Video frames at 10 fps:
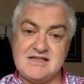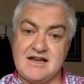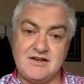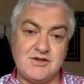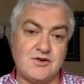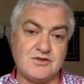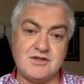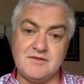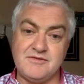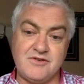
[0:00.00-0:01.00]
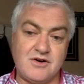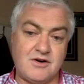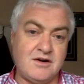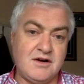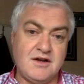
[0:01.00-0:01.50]
sat and talked to them
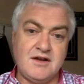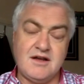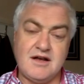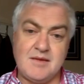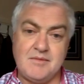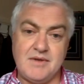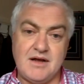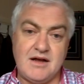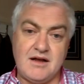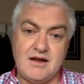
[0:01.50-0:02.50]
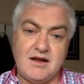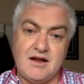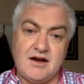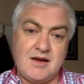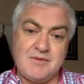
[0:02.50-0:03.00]
for
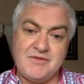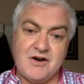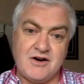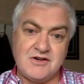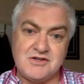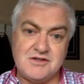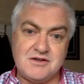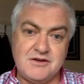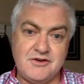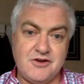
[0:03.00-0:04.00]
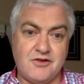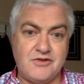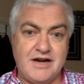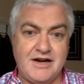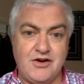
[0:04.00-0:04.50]
a couple of hours, not
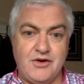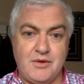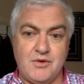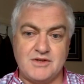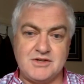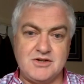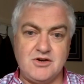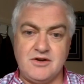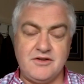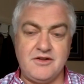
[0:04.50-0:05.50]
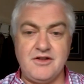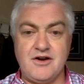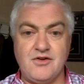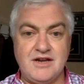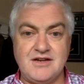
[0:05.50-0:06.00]
really knowing what to do, and their
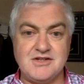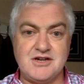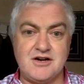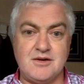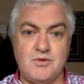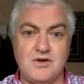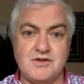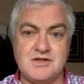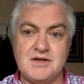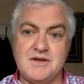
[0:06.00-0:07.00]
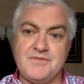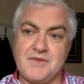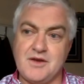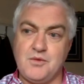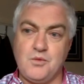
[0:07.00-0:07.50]
only concern was,
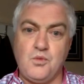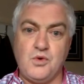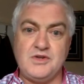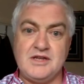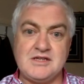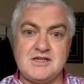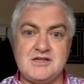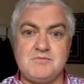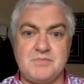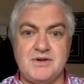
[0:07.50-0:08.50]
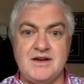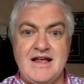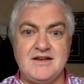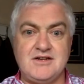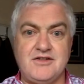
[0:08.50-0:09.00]
would this put an
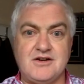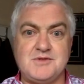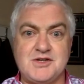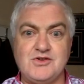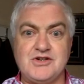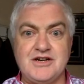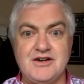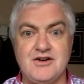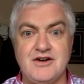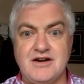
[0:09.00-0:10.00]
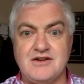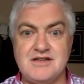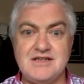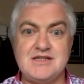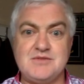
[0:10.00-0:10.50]
end to their soldiering careers?
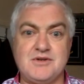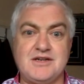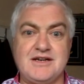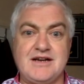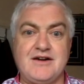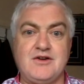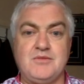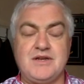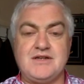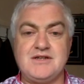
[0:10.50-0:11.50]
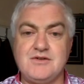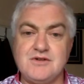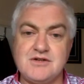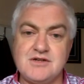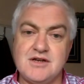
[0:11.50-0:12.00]
They just wanted to carry on being
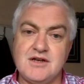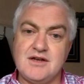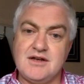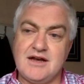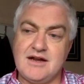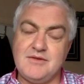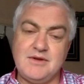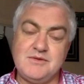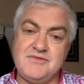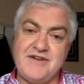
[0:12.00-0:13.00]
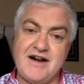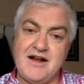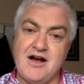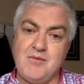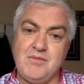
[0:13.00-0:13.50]
soldiers. And it was very
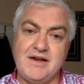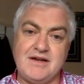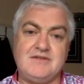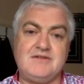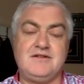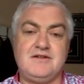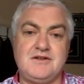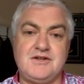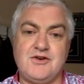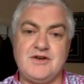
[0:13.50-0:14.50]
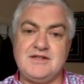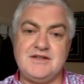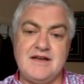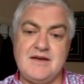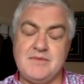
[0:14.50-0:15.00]
humbling talking to
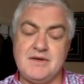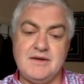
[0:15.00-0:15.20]
them.